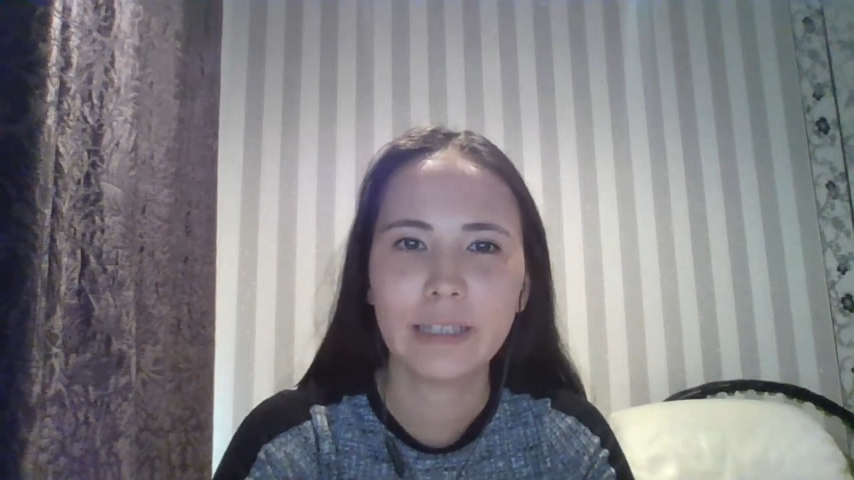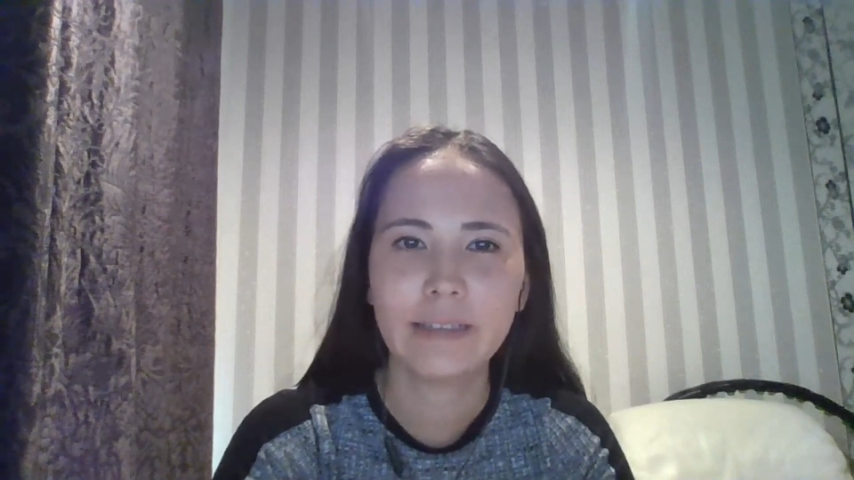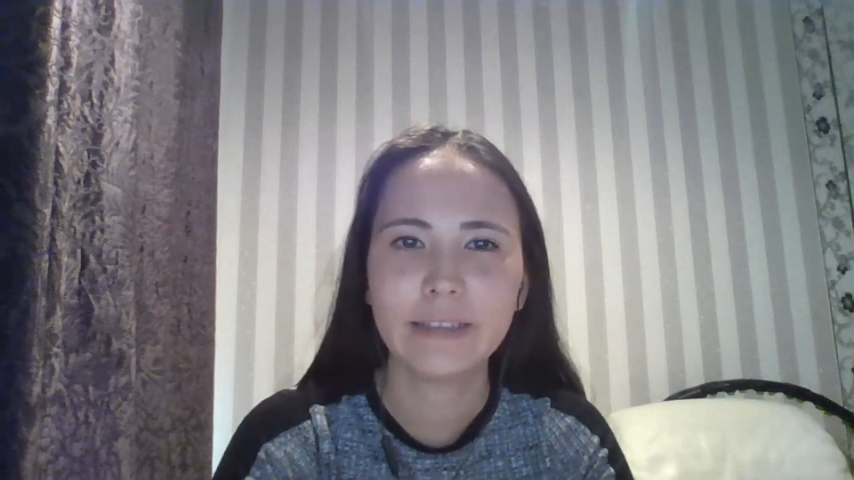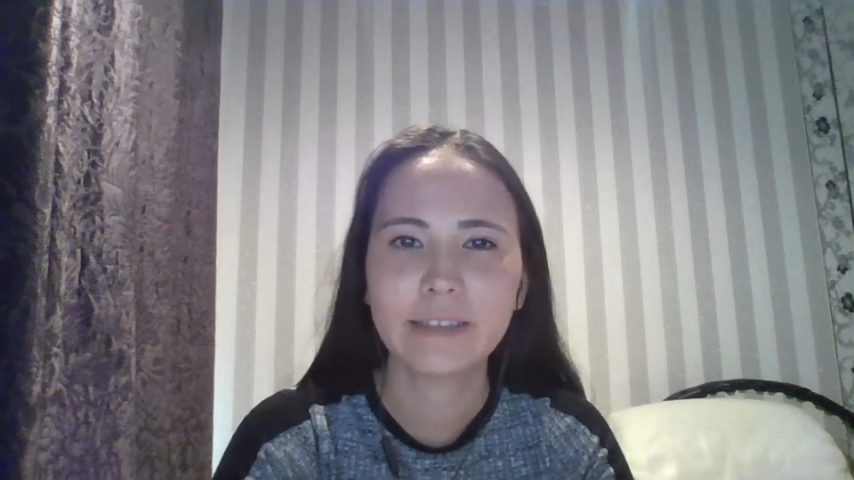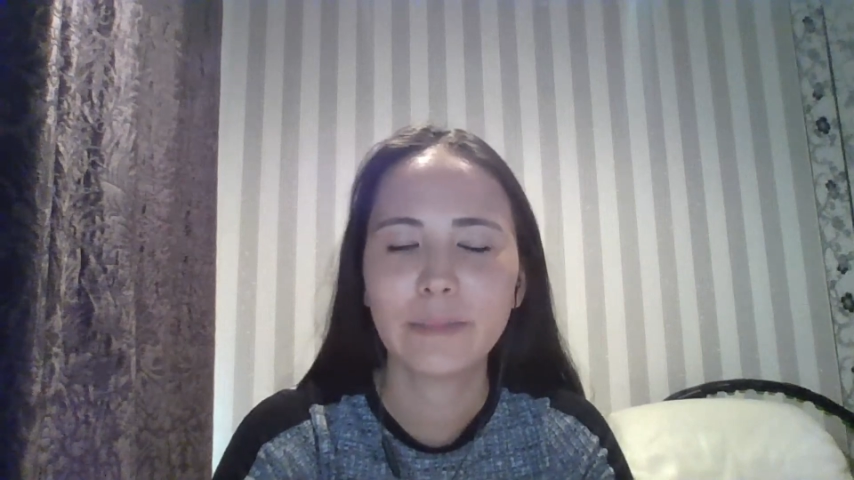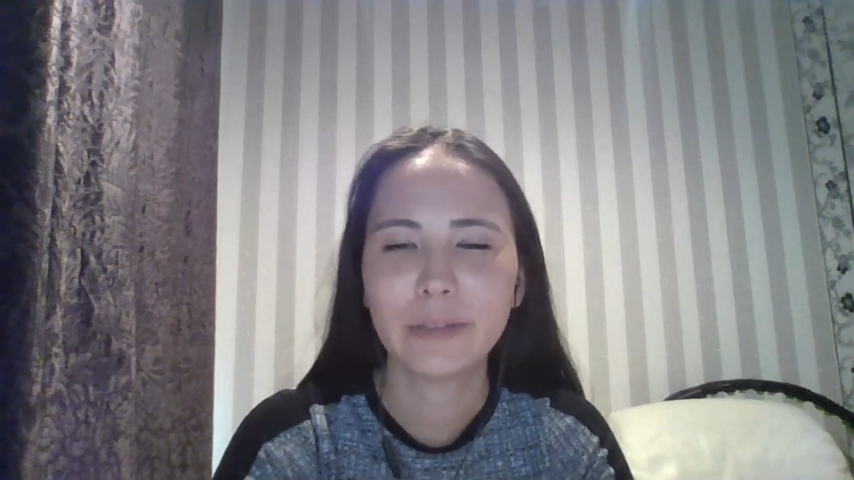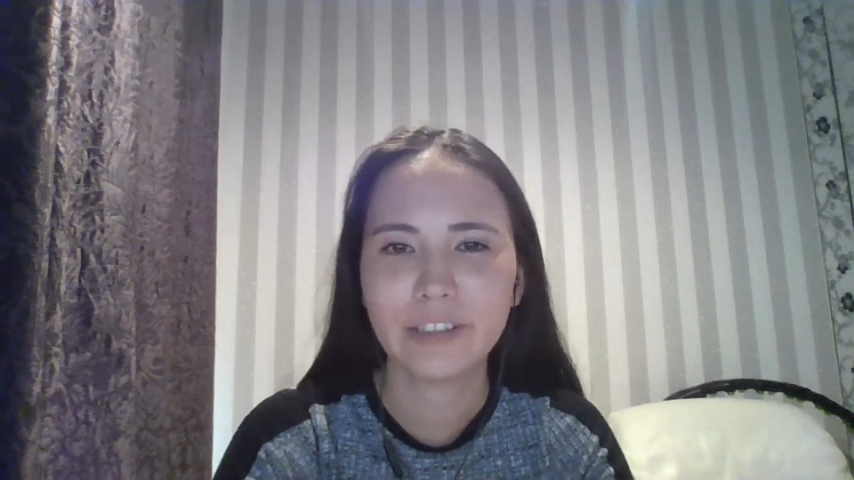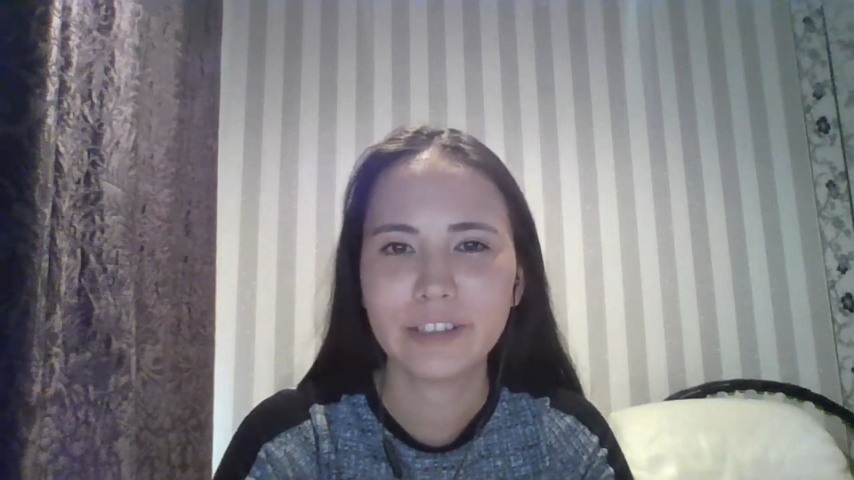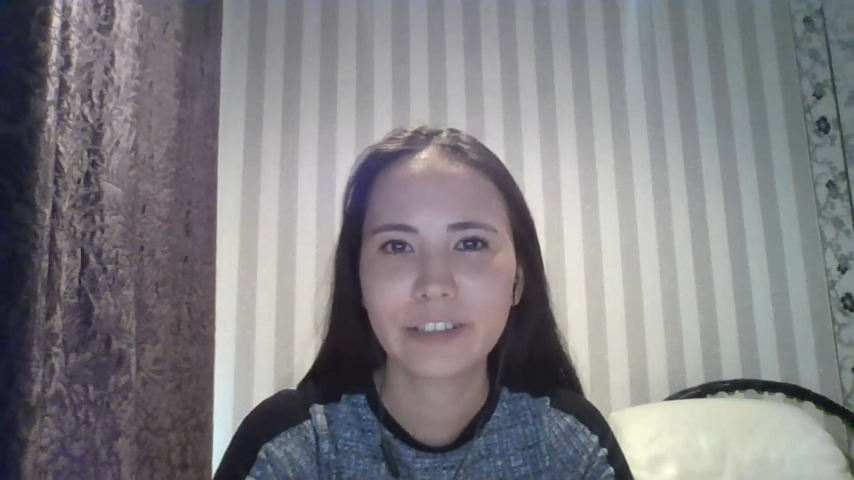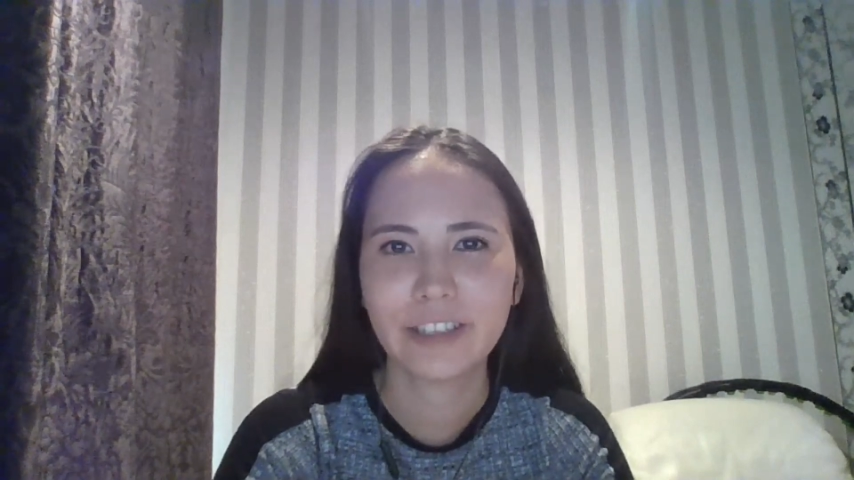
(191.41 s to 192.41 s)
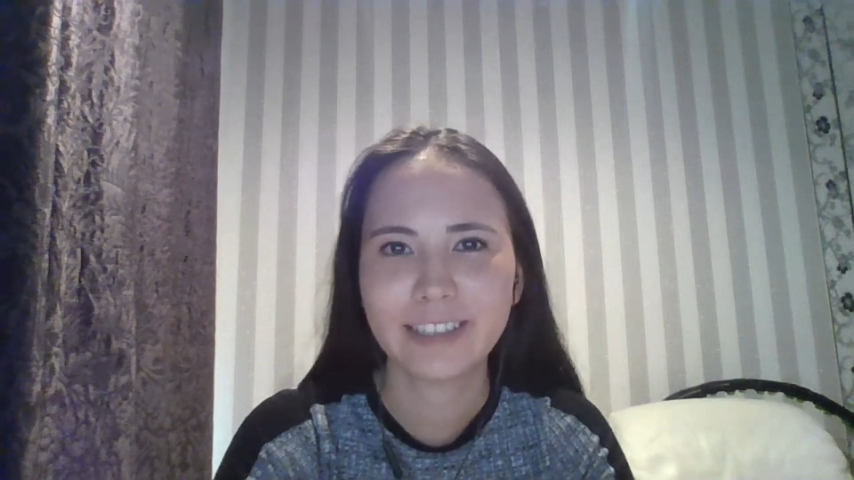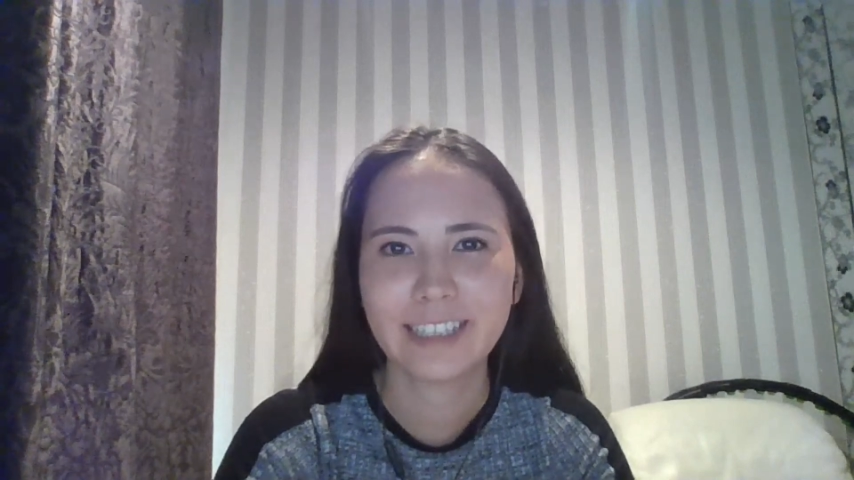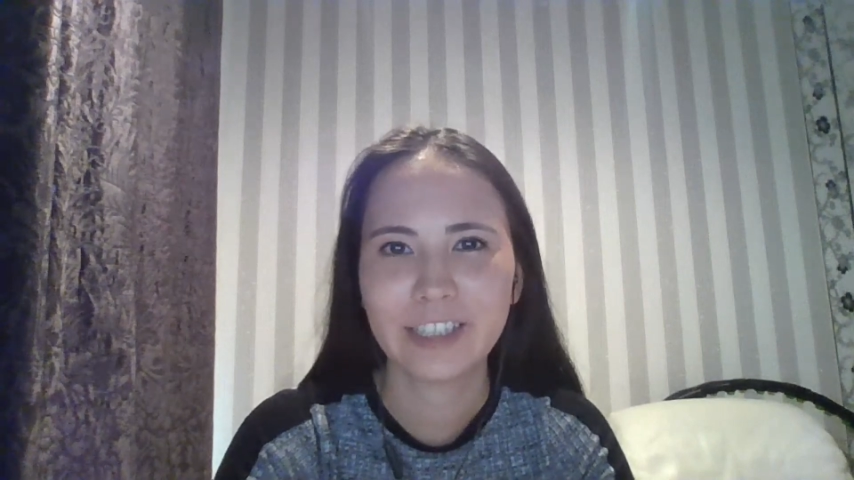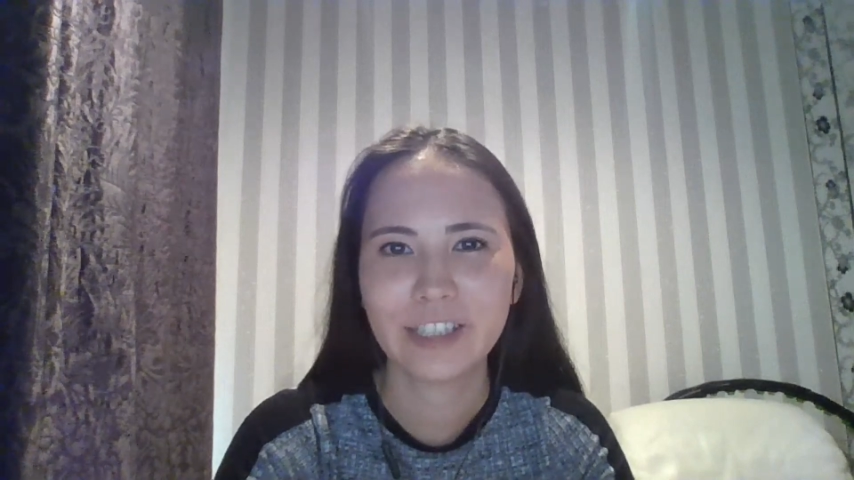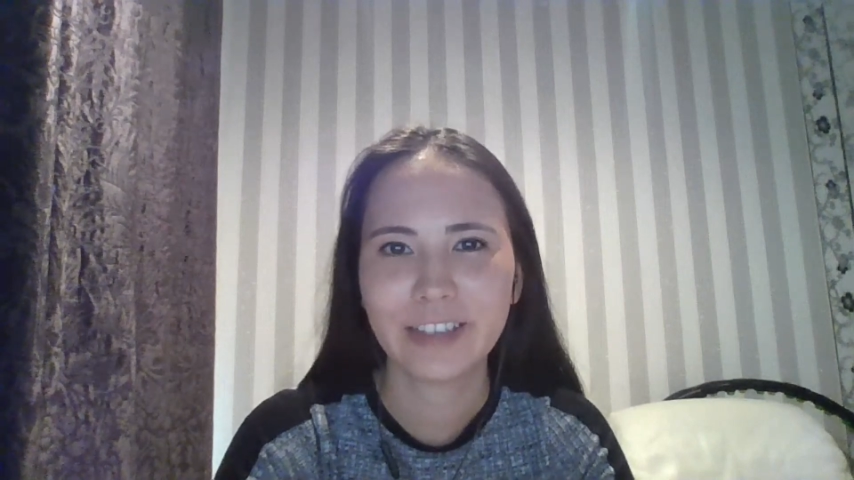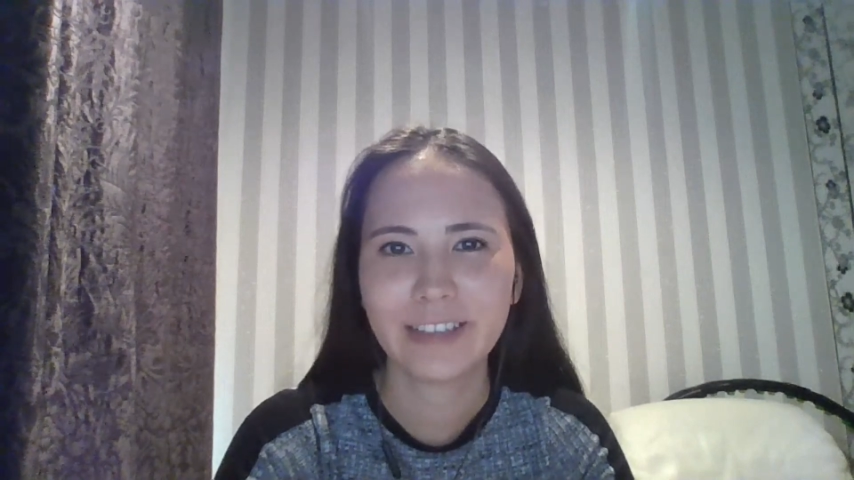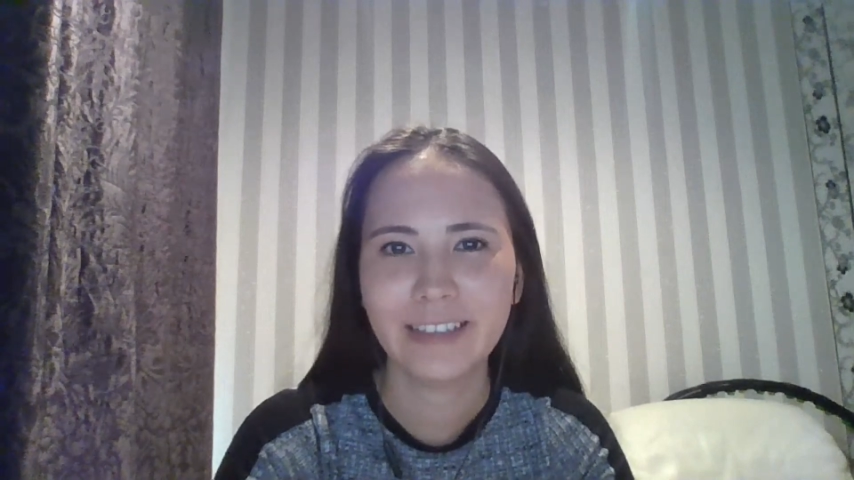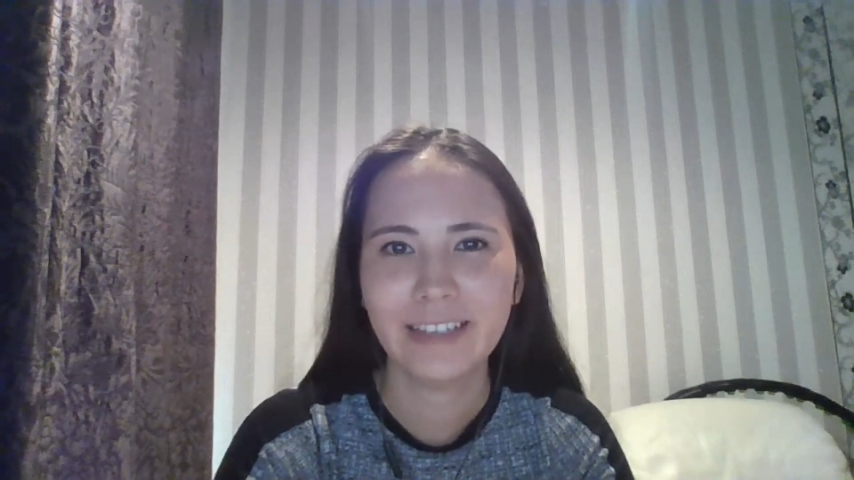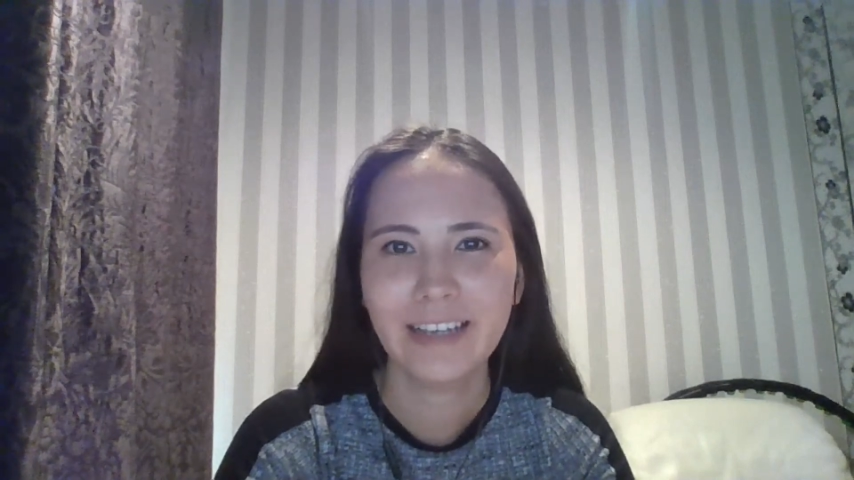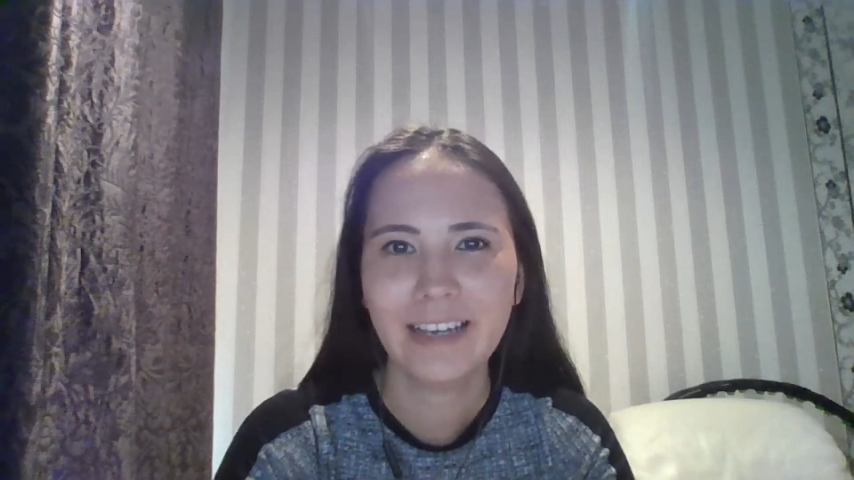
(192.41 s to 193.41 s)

attendees are muted throughout the session